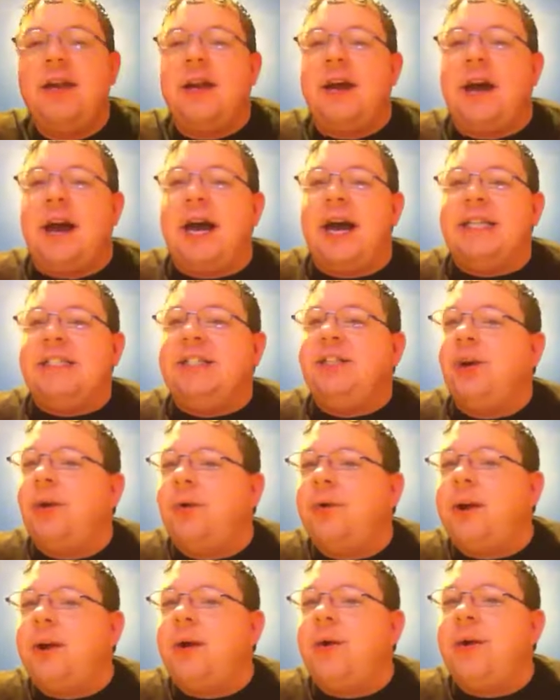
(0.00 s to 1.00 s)
I
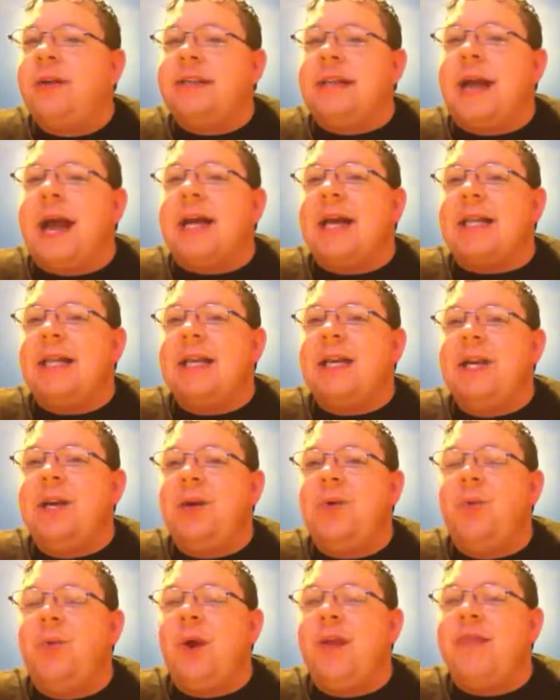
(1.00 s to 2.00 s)
don't know exactly
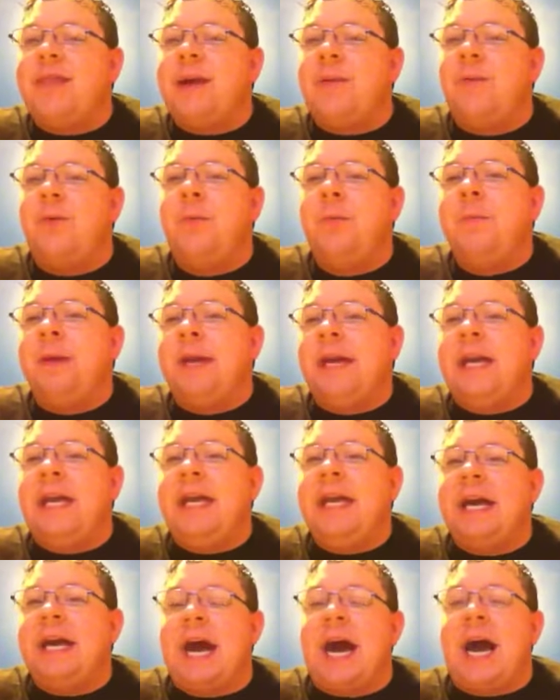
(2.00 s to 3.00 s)
when that will
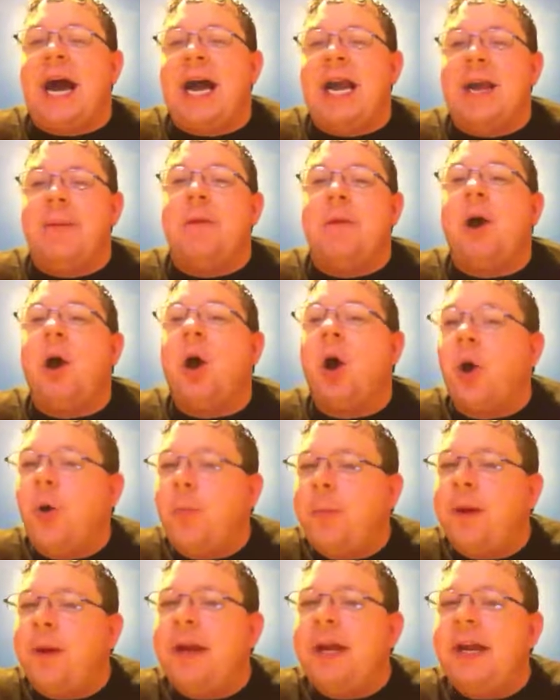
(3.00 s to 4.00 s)
be. I'm uh,
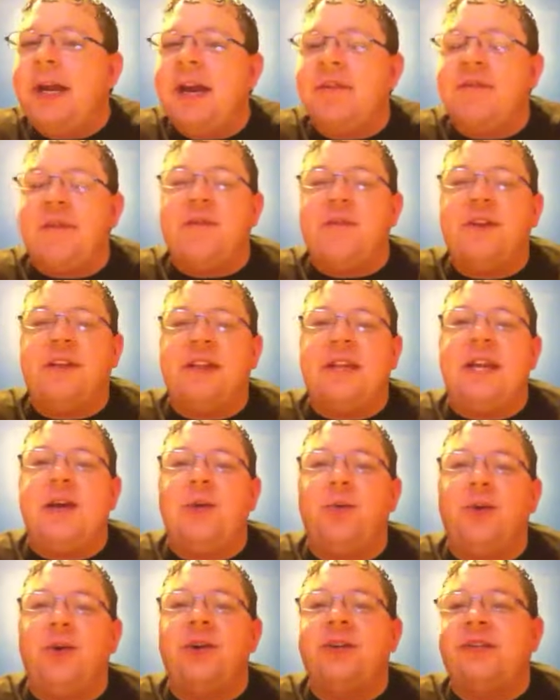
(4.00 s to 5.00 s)
hoping if
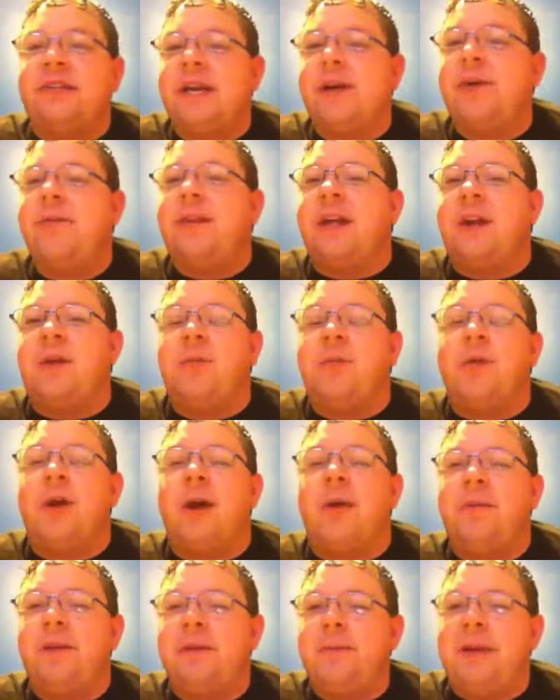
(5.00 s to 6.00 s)
everything works out, that'll
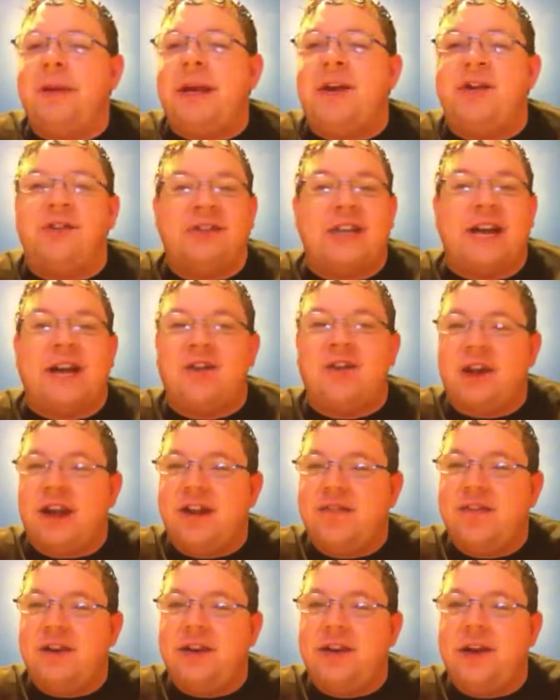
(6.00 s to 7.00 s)
probably be our
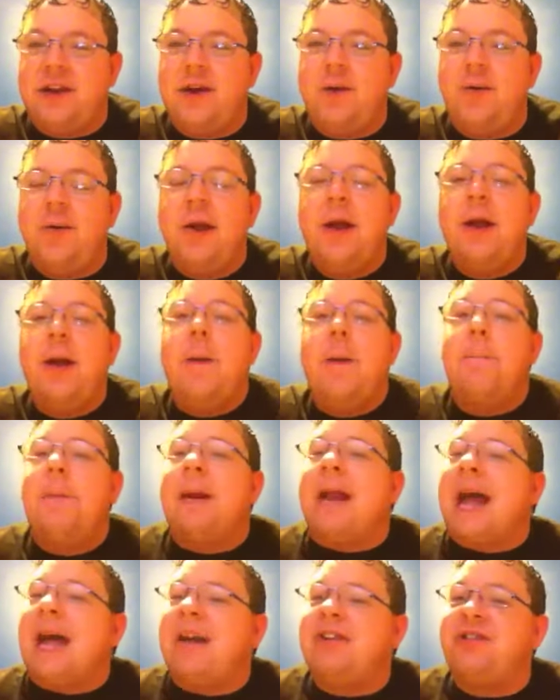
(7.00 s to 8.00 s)
Saturday video.
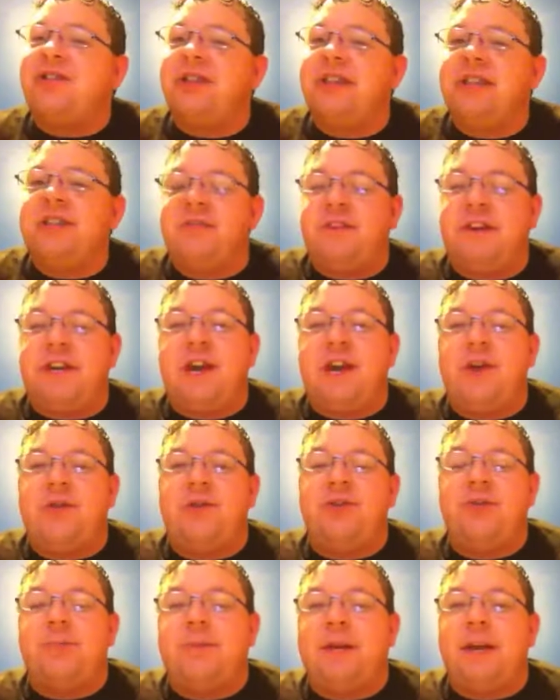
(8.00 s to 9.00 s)
But Ashley's video
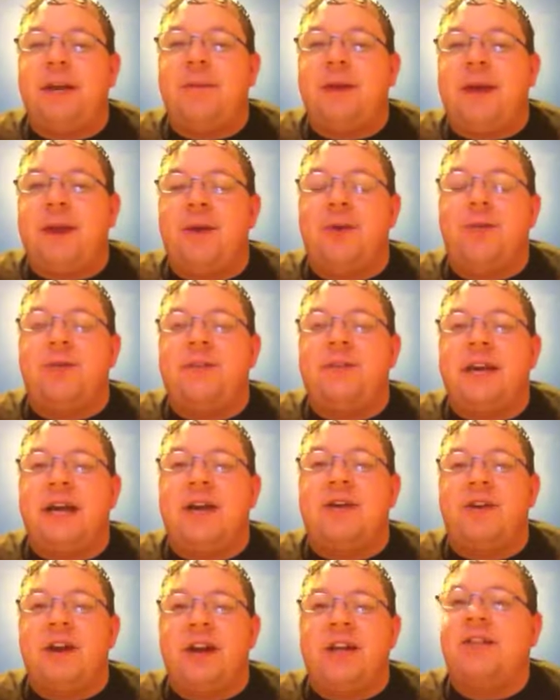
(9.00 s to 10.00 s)
should be coming out on
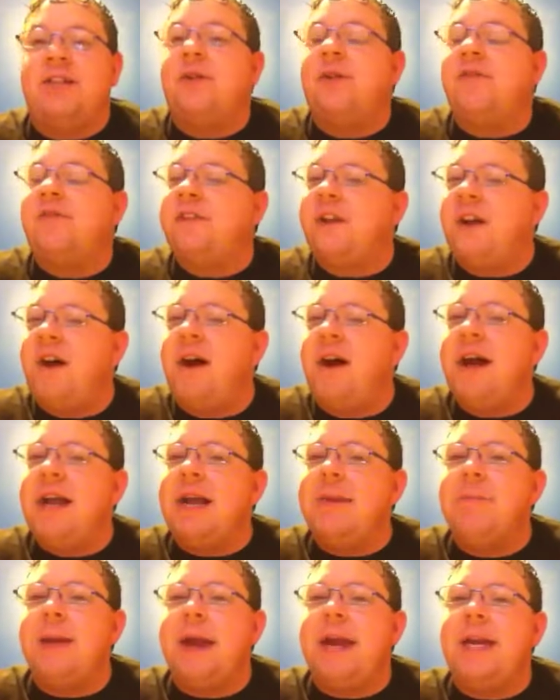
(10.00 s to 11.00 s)
Saturday. So if not,
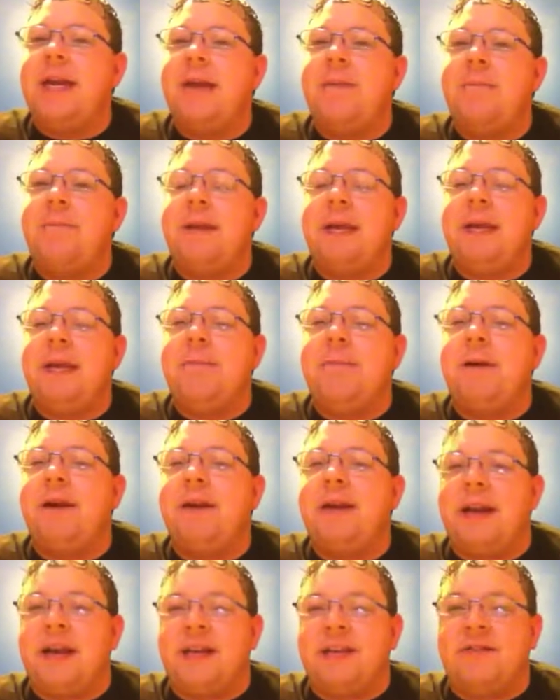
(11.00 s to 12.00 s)
it may end up being
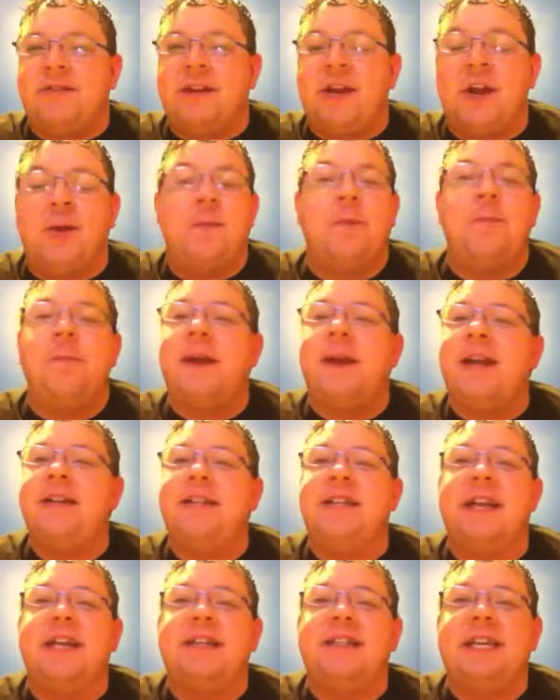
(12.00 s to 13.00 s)
Monday's video. But Monday's
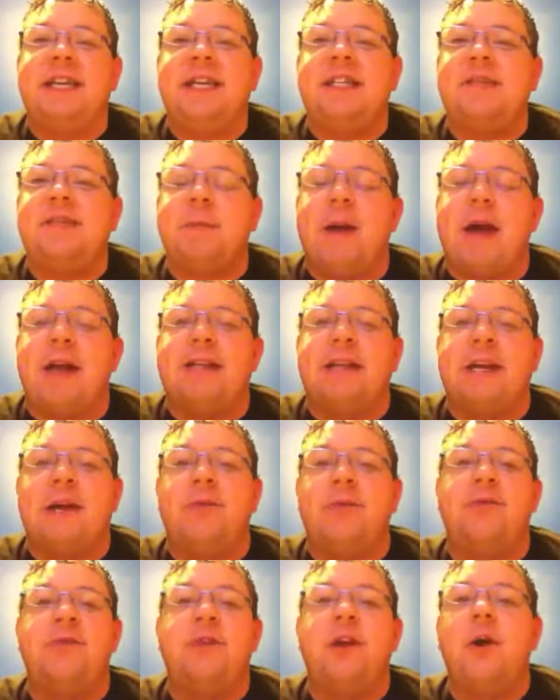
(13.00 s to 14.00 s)
NXT and
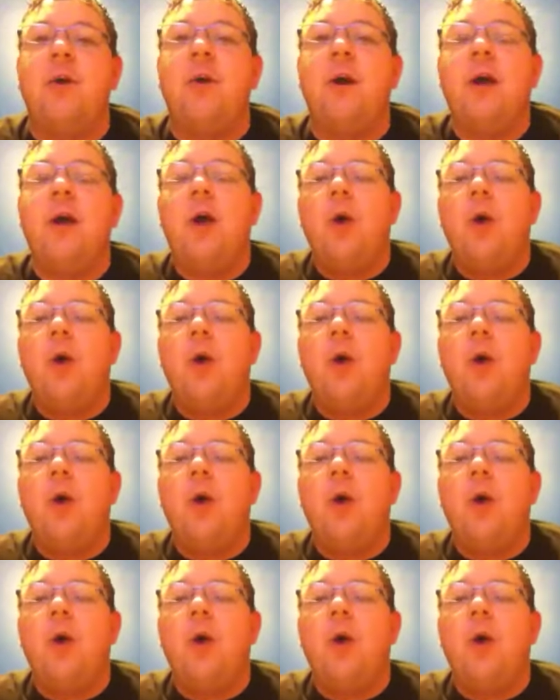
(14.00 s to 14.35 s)
SmackDown. So